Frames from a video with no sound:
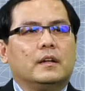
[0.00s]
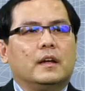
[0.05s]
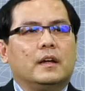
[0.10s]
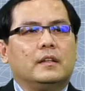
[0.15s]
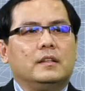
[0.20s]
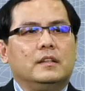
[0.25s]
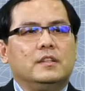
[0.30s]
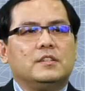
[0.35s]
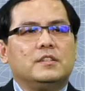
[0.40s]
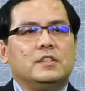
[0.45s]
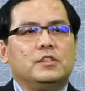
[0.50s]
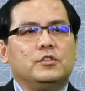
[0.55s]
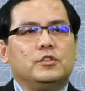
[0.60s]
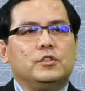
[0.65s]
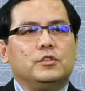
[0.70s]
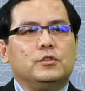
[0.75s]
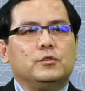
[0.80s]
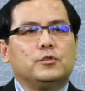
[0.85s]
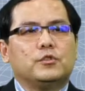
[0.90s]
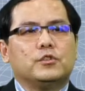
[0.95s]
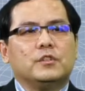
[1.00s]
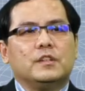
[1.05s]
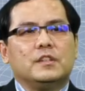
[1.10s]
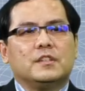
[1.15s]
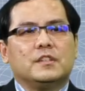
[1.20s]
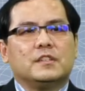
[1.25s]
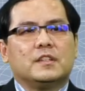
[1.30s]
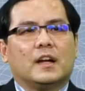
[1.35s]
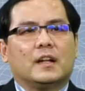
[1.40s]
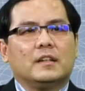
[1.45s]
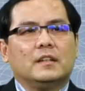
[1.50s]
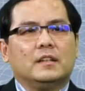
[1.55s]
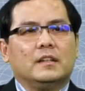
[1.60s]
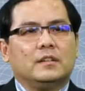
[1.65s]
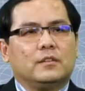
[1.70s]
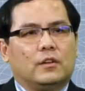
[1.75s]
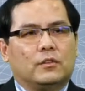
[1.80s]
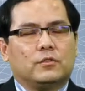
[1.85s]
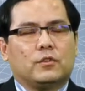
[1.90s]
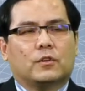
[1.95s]
An ECG usually is done
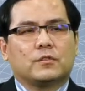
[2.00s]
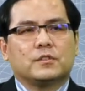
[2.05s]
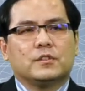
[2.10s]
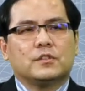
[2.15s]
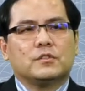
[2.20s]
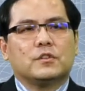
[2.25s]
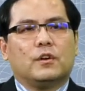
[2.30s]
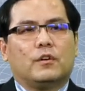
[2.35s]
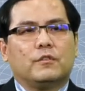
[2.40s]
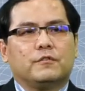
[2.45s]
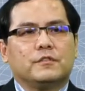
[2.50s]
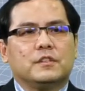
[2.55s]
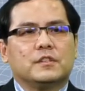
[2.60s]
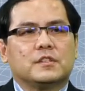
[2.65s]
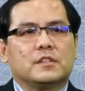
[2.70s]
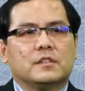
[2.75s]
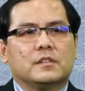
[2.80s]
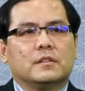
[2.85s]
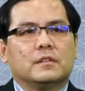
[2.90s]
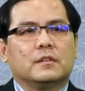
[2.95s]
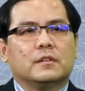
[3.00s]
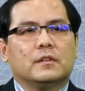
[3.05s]
in a doctor's office